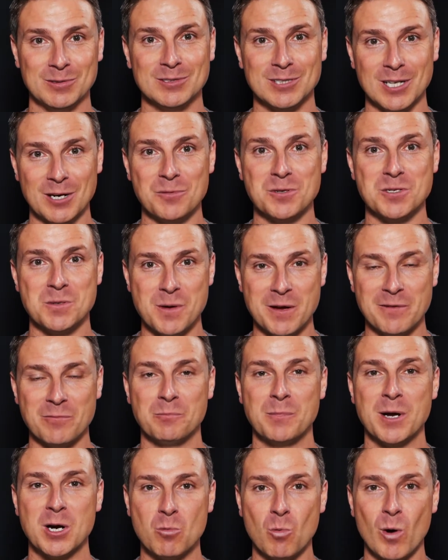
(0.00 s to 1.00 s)
So it was a
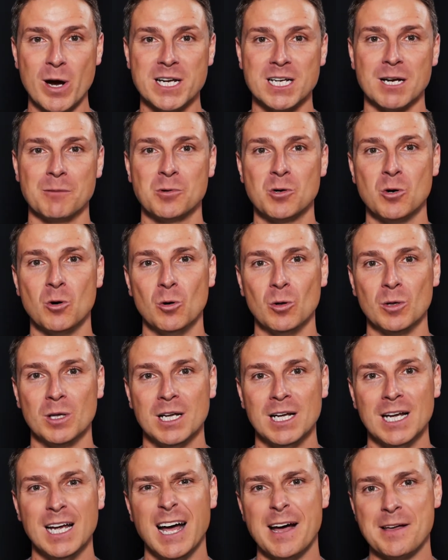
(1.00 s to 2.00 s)
big wake-up call,
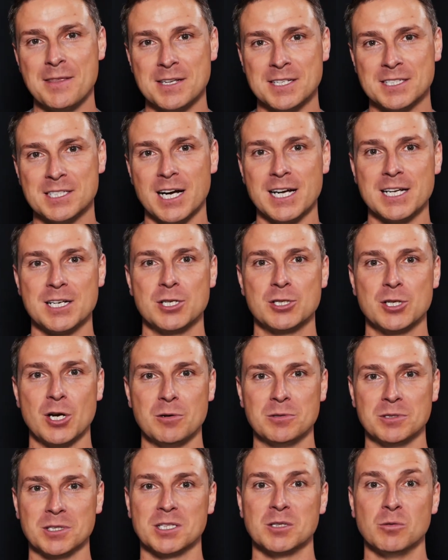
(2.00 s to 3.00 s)
and the science
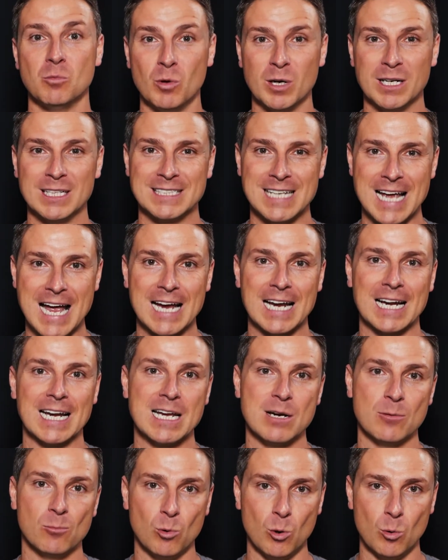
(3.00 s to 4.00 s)
shows us
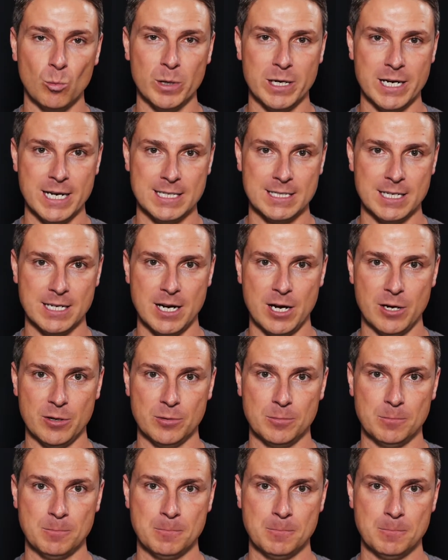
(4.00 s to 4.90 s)
exactly what we need to know.